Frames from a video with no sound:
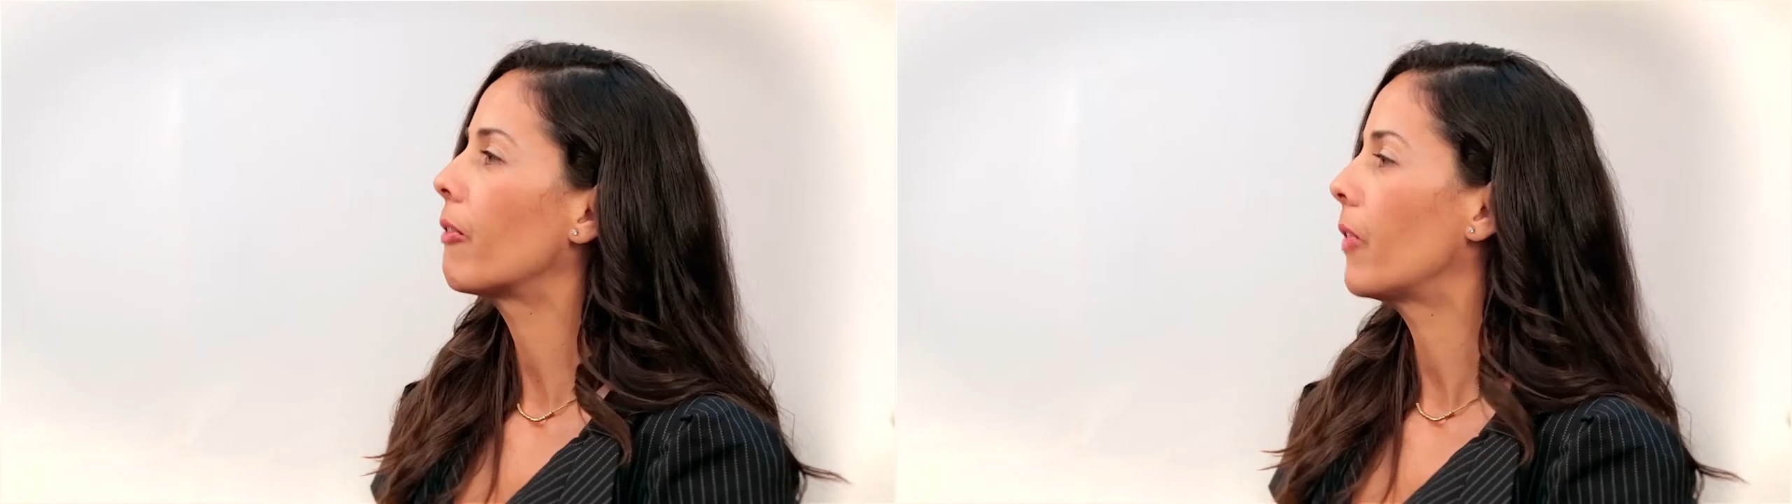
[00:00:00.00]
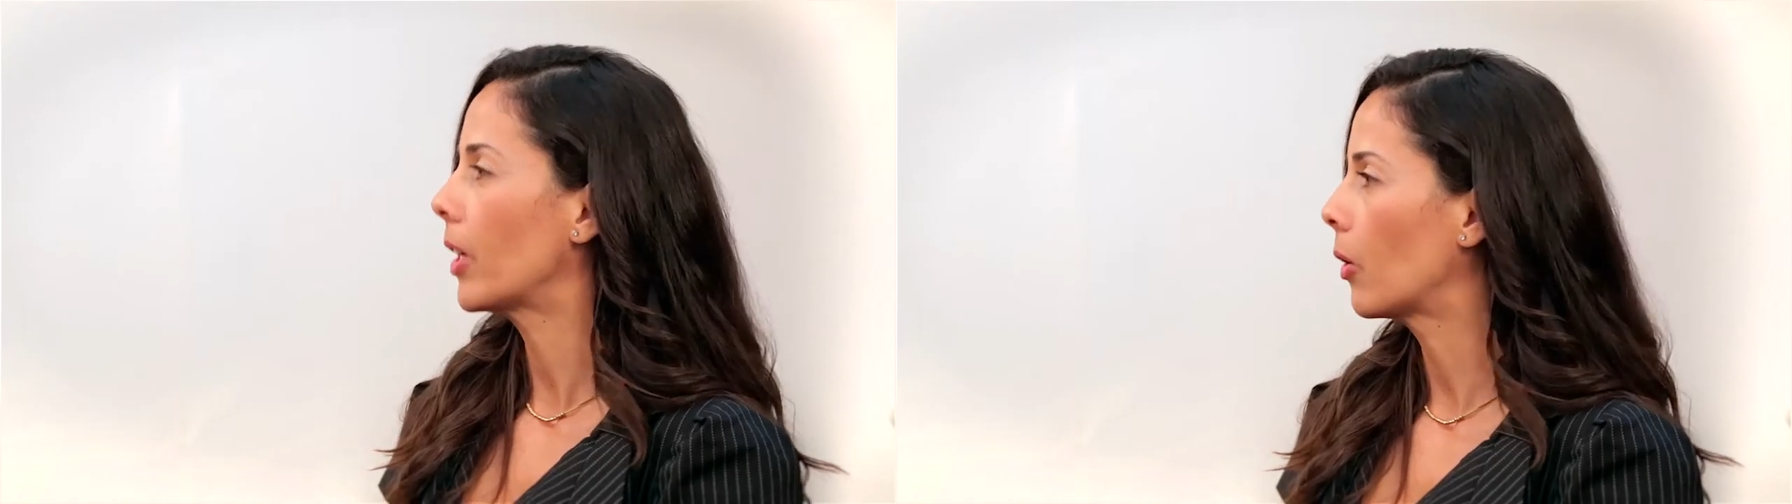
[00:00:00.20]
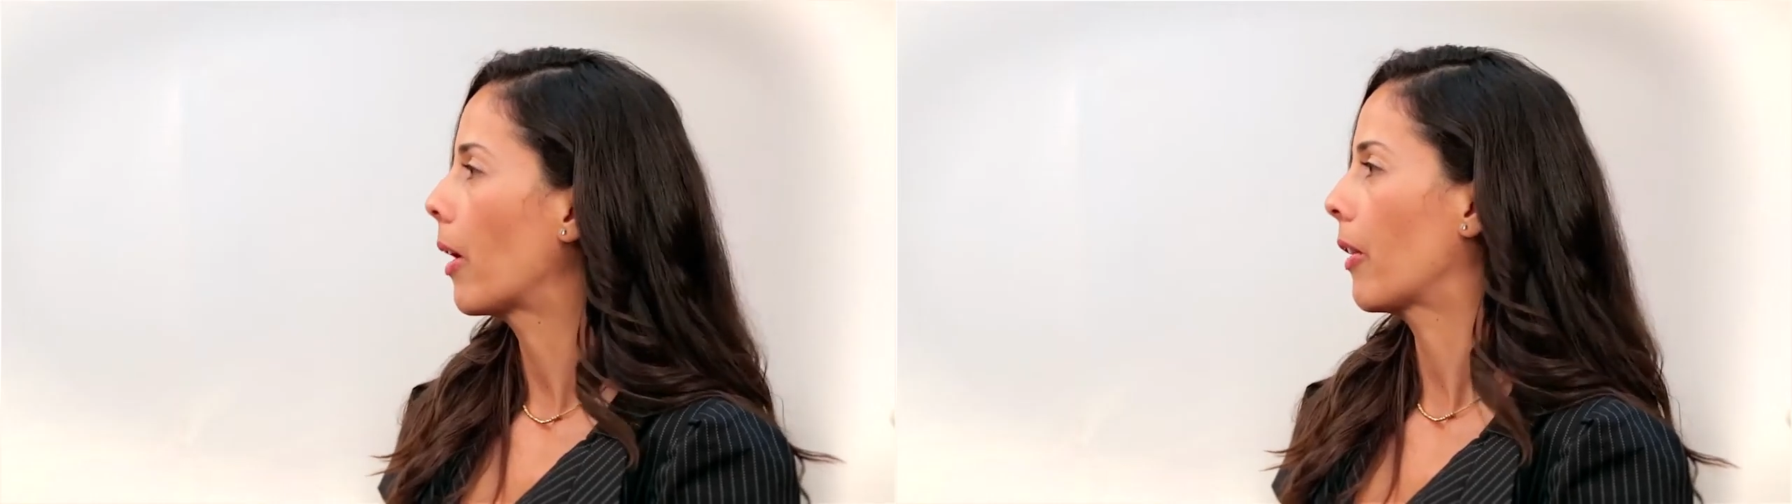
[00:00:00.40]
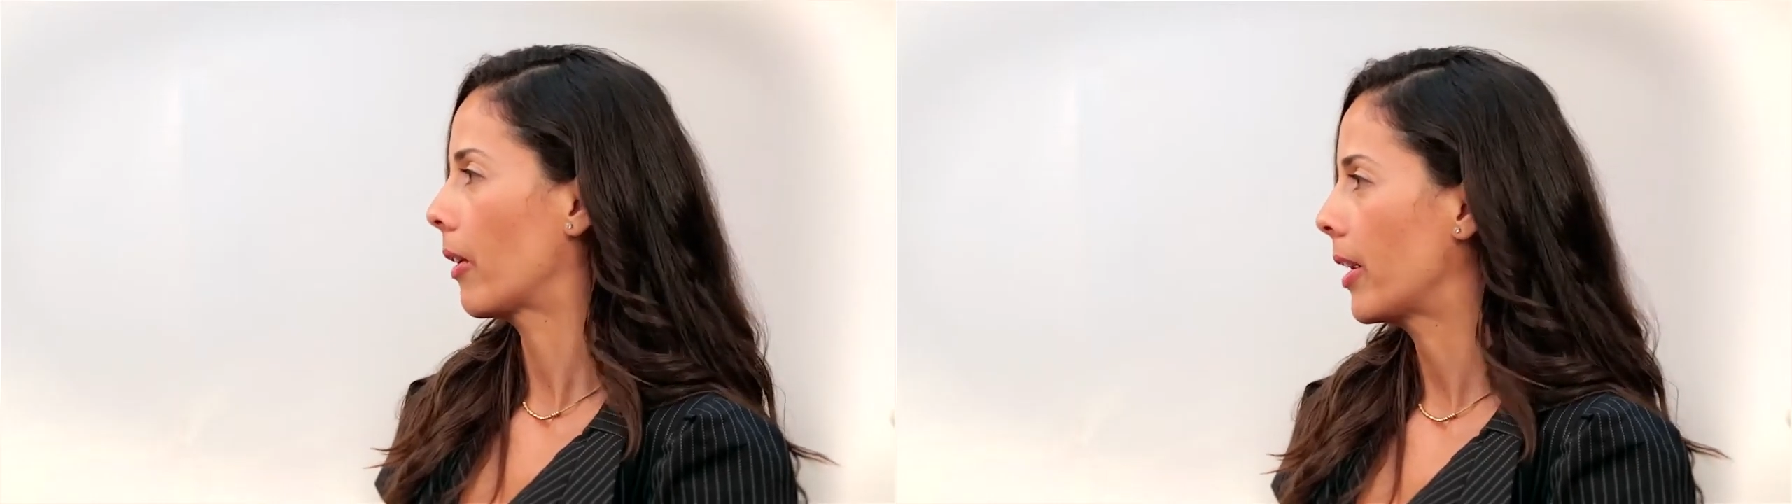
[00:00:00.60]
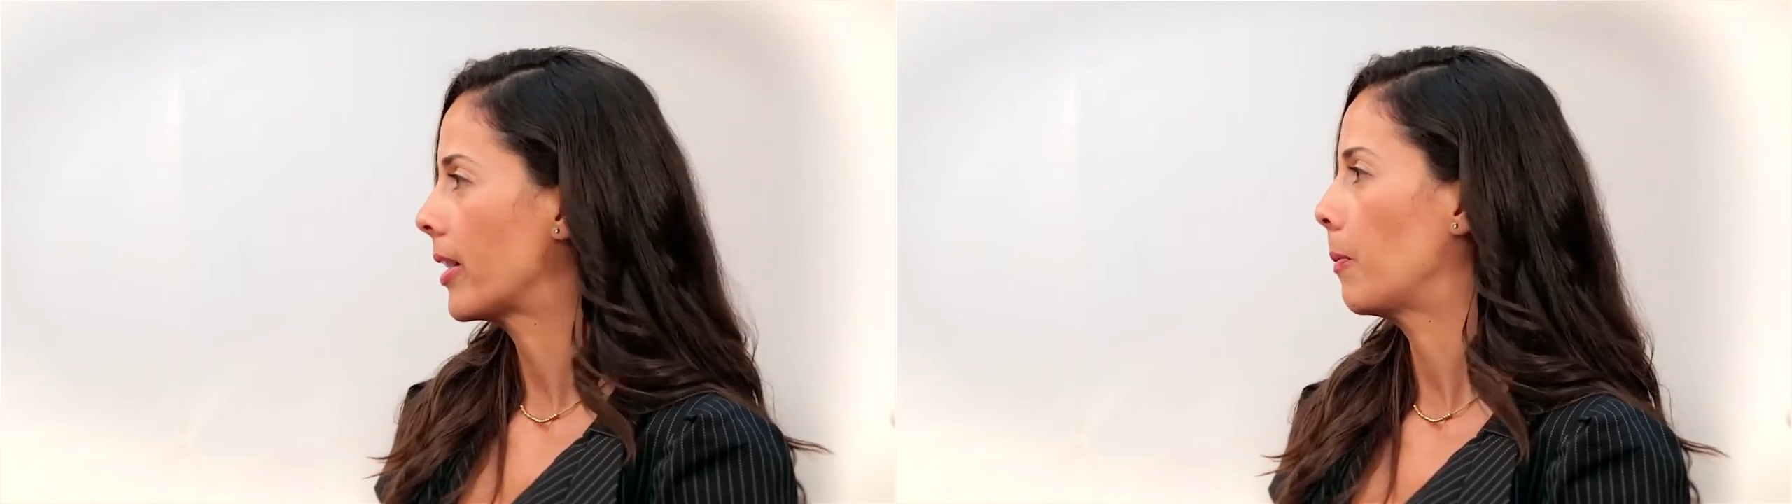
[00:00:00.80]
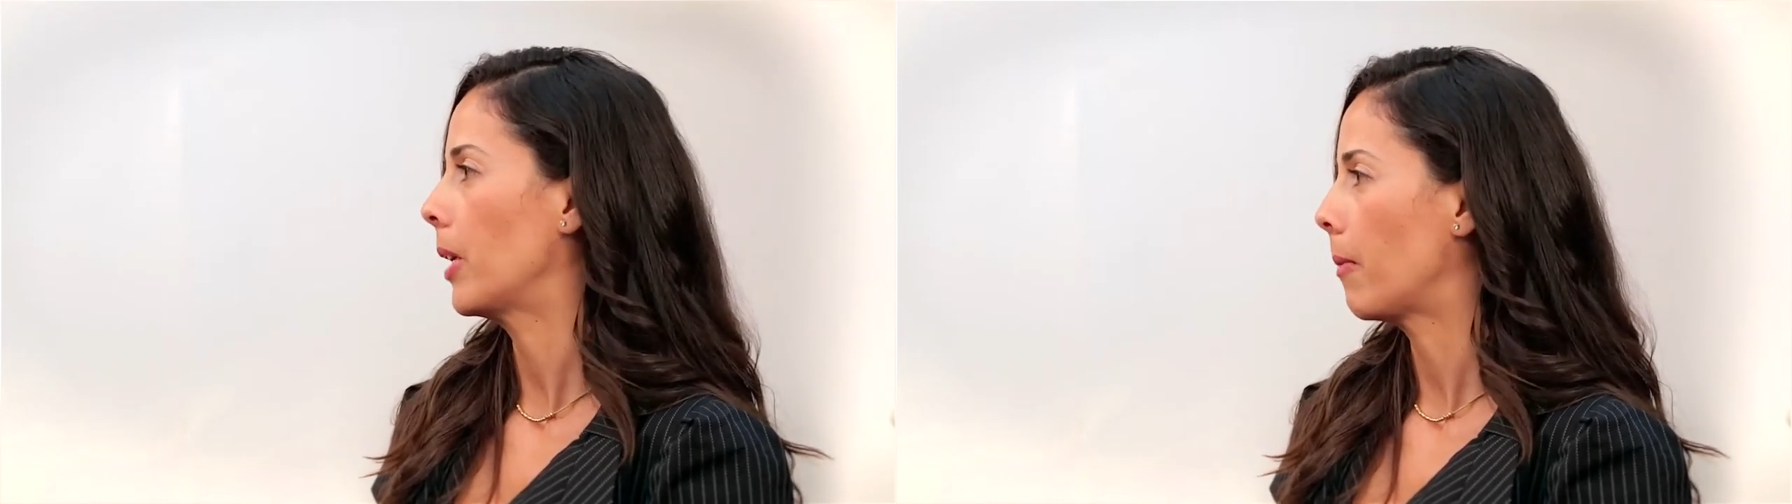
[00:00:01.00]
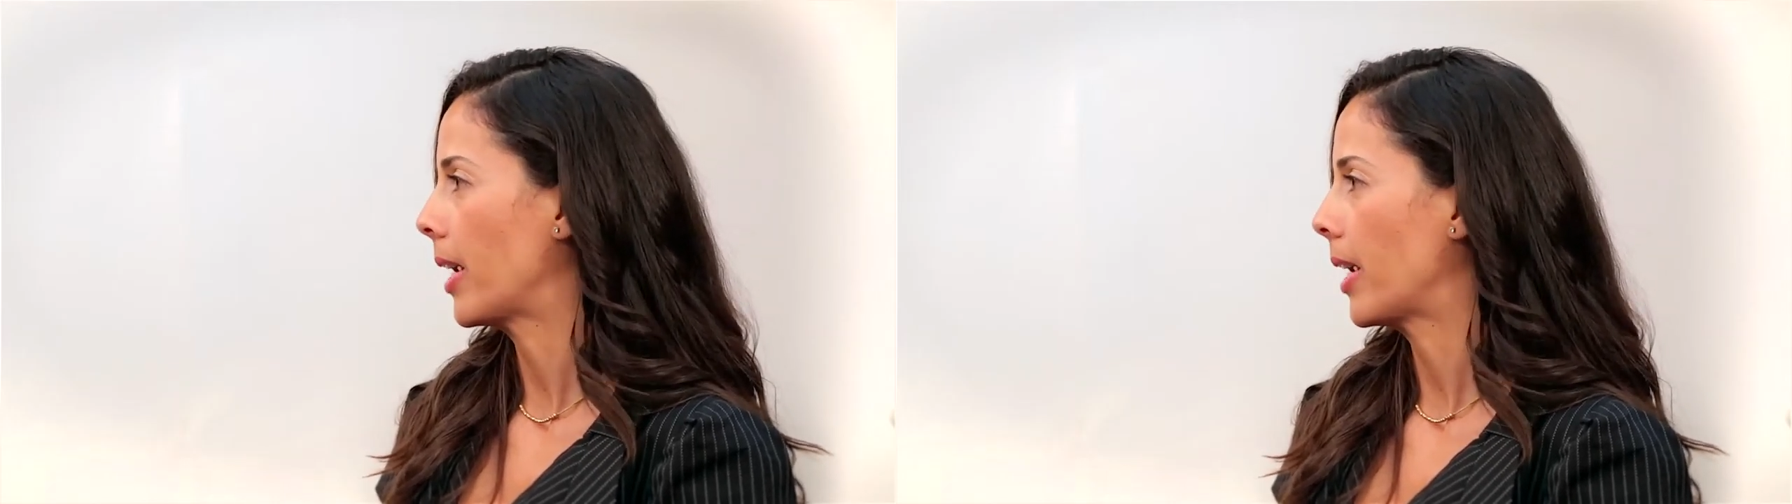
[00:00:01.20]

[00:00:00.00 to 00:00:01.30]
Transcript: feel whether it's been